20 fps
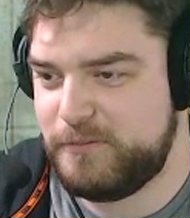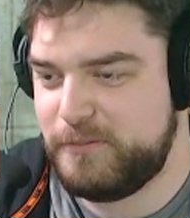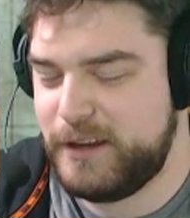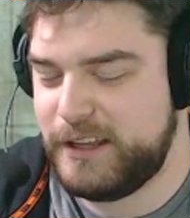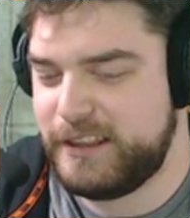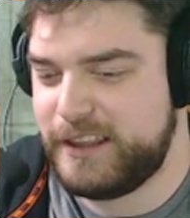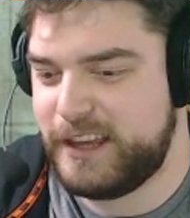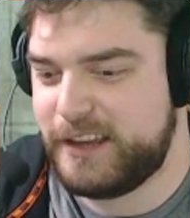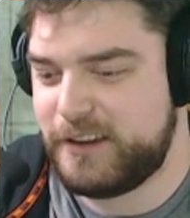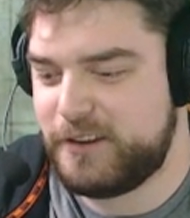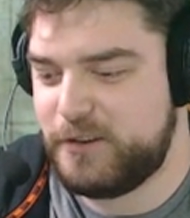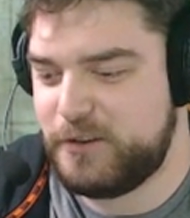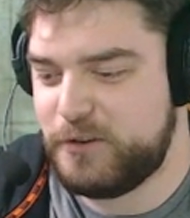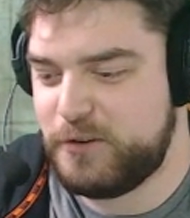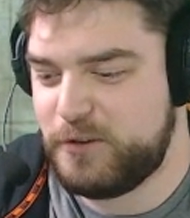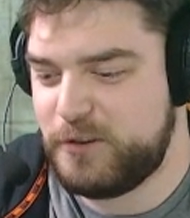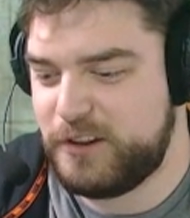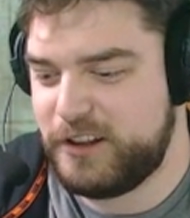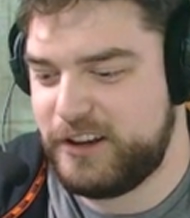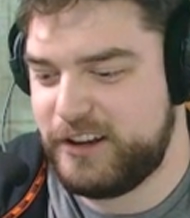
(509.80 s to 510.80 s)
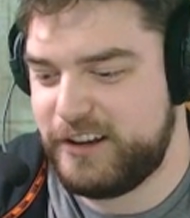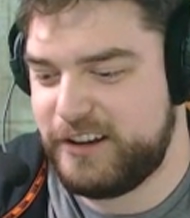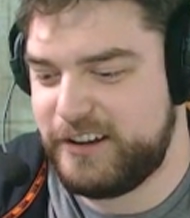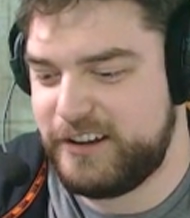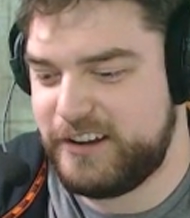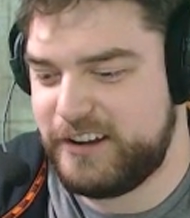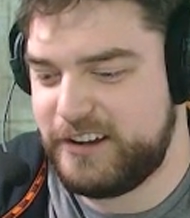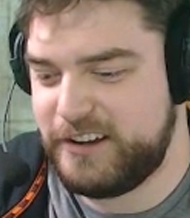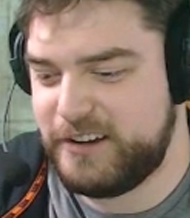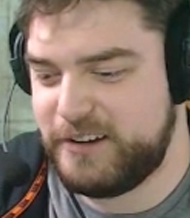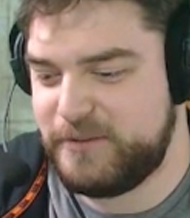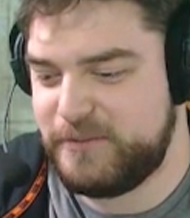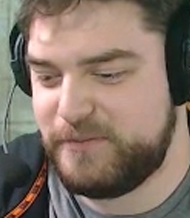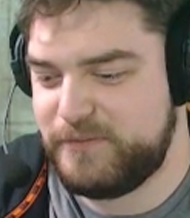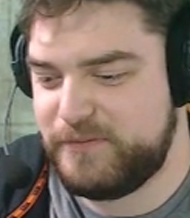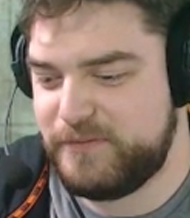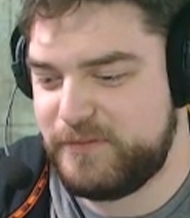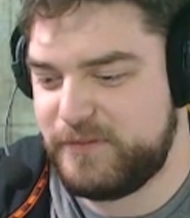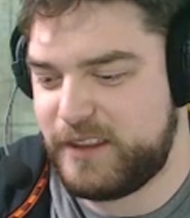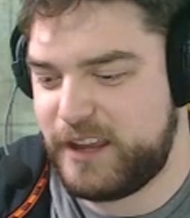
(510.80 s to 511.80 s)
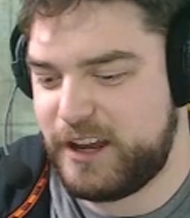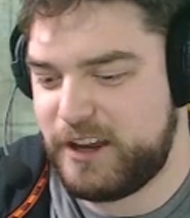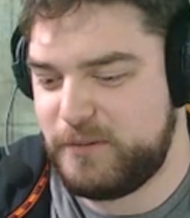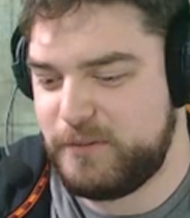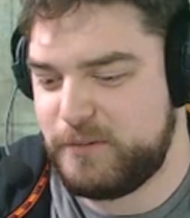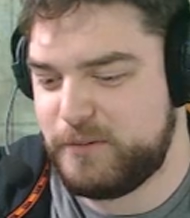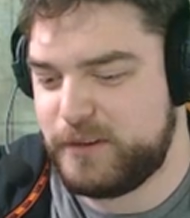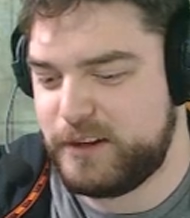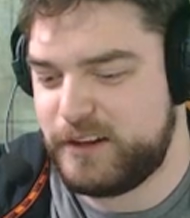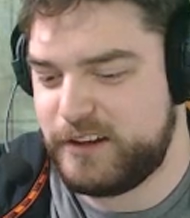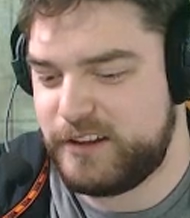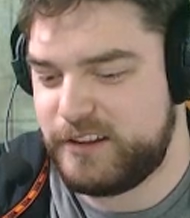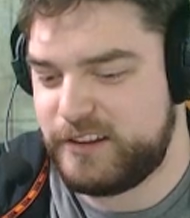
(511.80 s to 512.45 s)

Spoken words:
Make that cool album art.